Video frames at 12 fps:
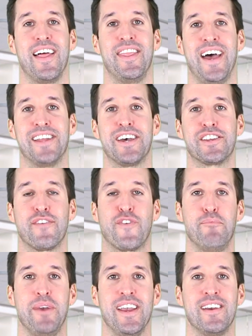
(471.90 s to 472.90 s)
that does it for
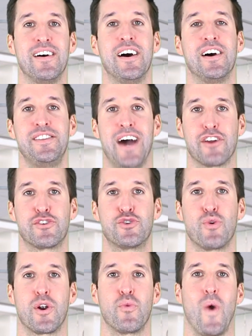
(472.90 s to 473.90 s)
me, Dr.
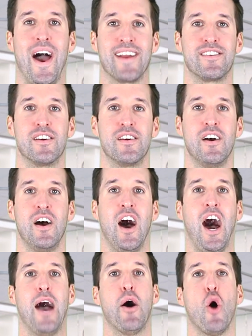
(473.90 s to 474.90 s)
Jordan Wagner.
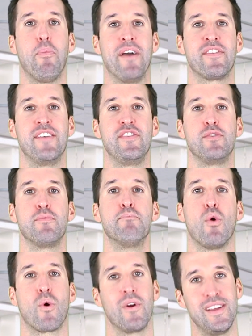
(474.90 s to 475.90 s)
I hope I've given you
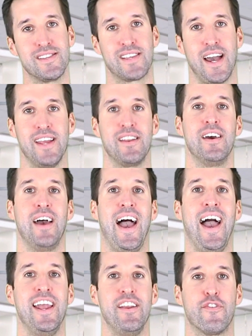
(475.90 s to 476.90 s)
more insight
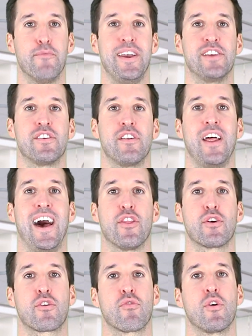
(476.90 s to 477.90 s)
and information on how
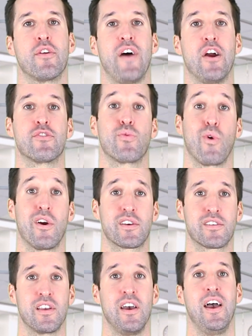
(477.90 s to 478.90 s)
the coronavirus
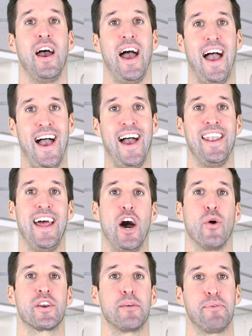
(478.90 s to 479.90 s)
works and
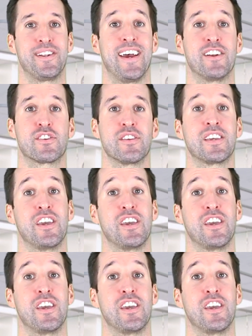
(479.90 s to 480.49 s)
how it can potentially